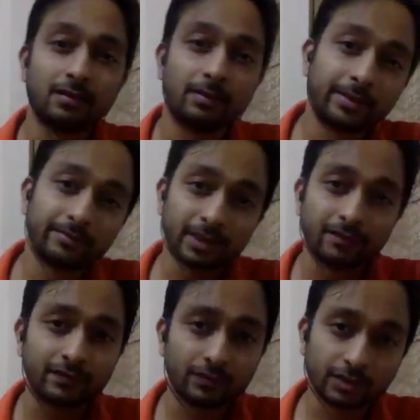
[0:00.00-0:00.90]
I mean, there are
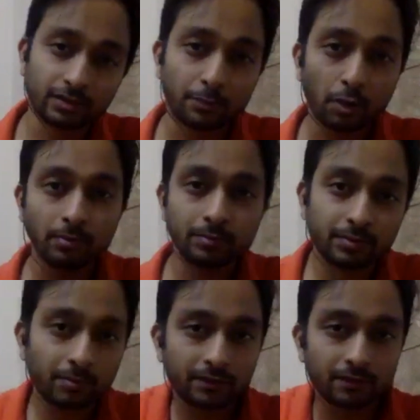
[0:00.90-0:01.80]
of course other problems
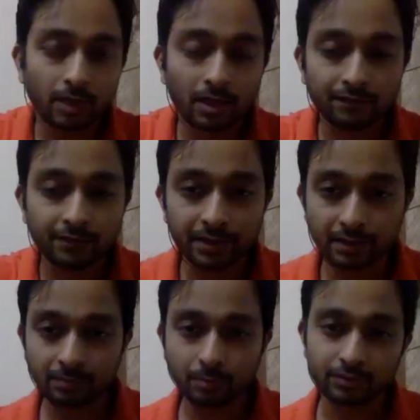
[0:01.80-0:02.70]
apart from hardware
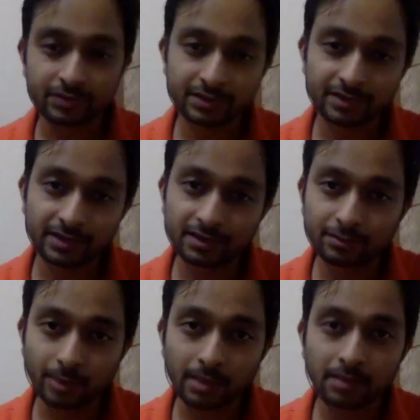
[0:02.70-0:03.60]
at the processing stage as
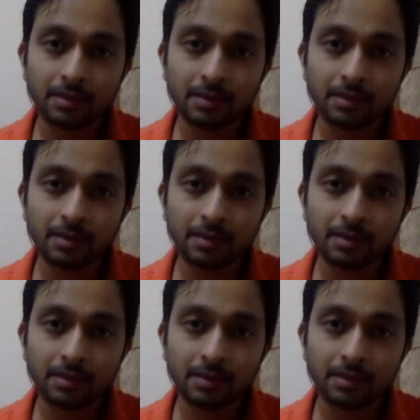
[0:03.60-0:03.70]
well,